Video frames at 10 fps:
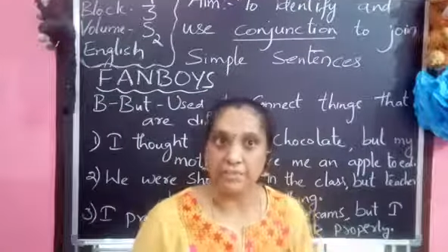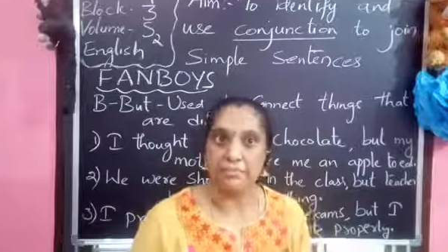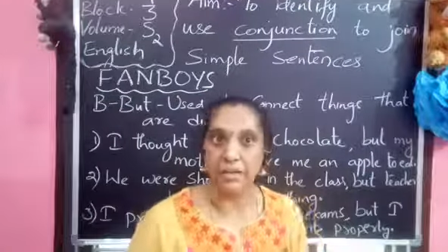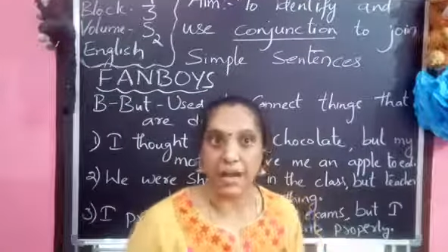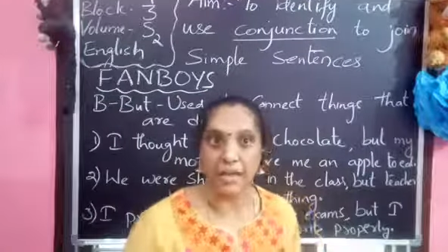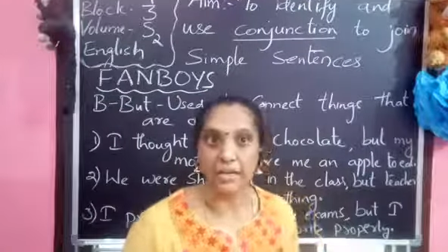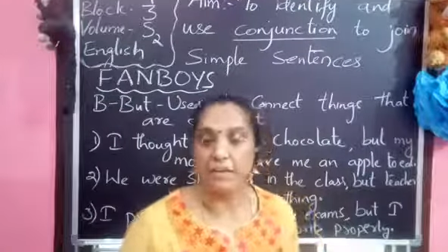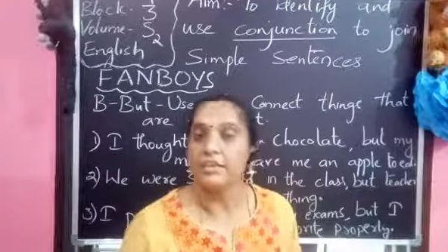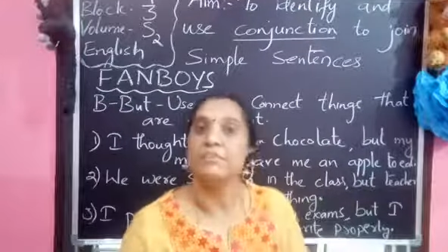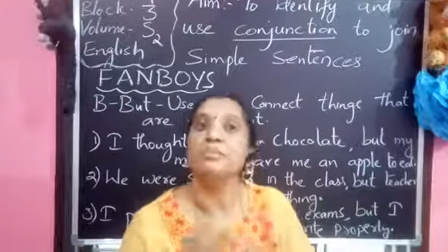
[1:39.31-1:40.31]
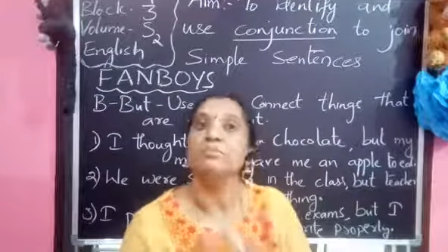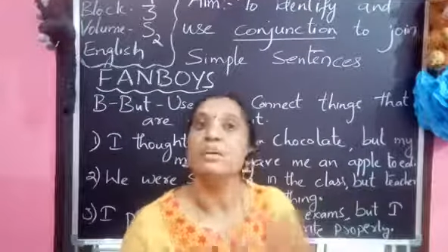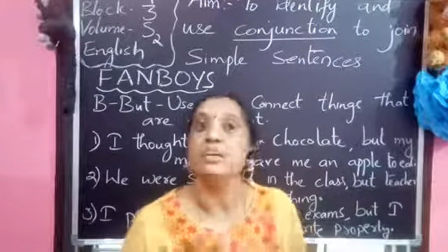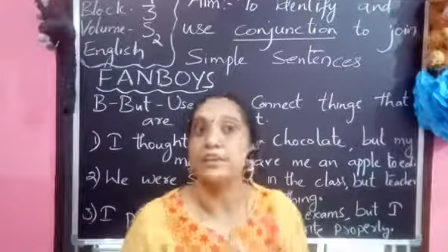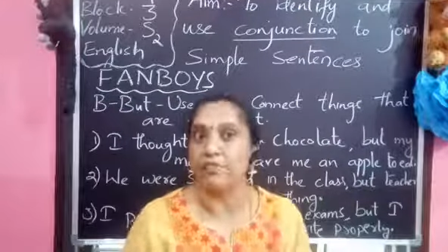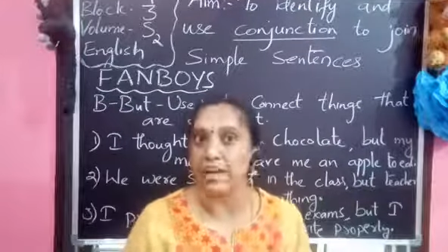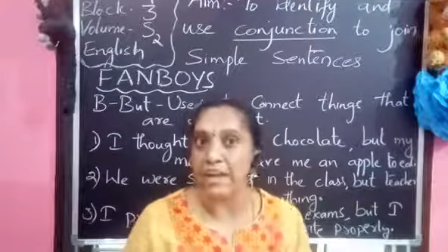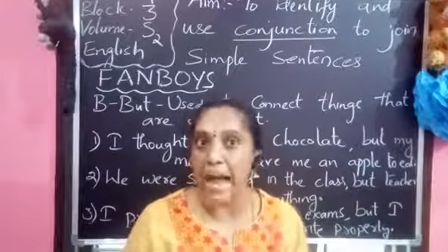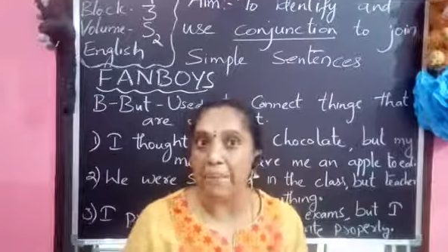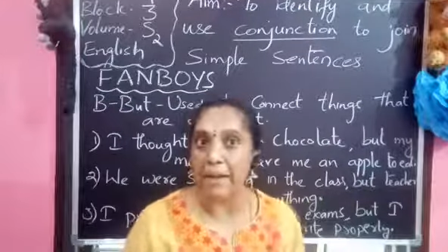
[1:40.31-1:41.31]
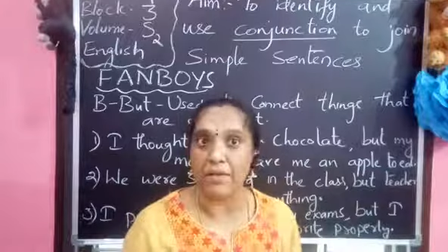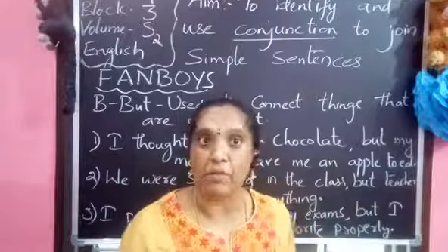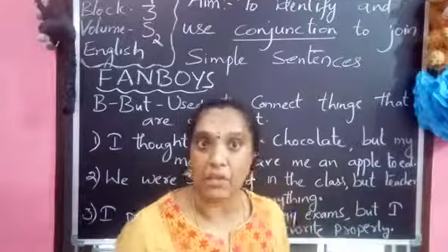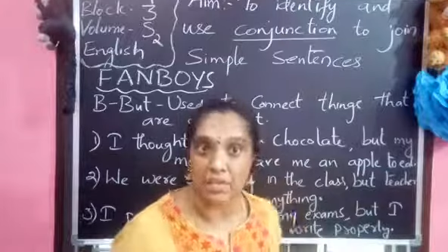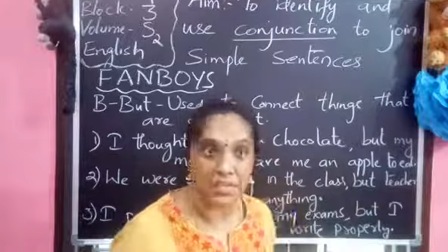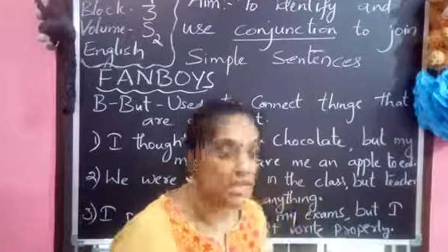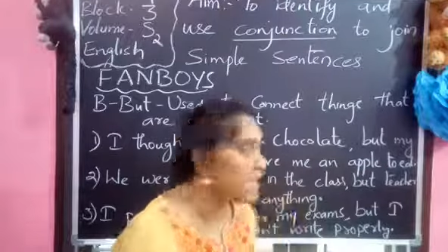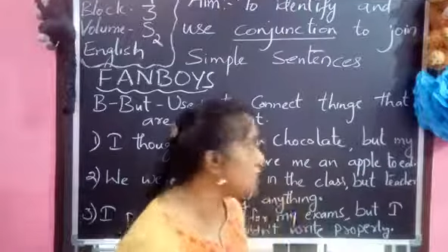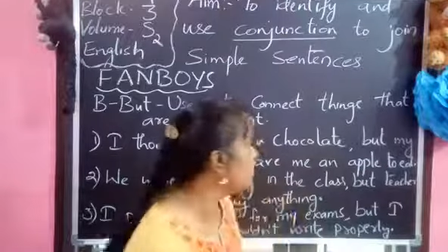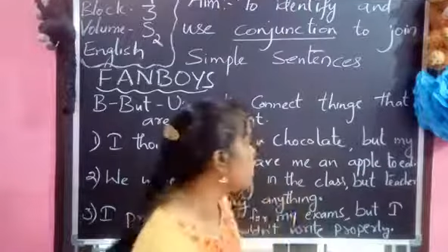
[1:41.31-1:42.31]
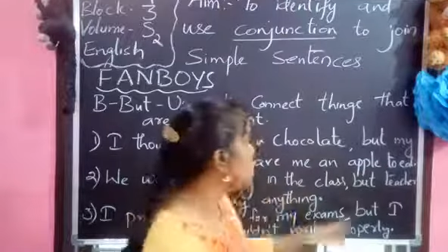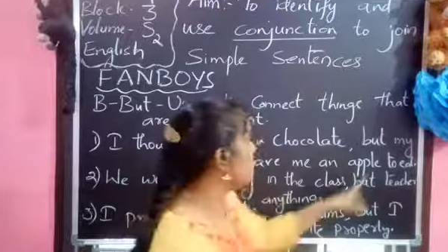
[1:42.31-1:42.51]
But something different happened. What is that?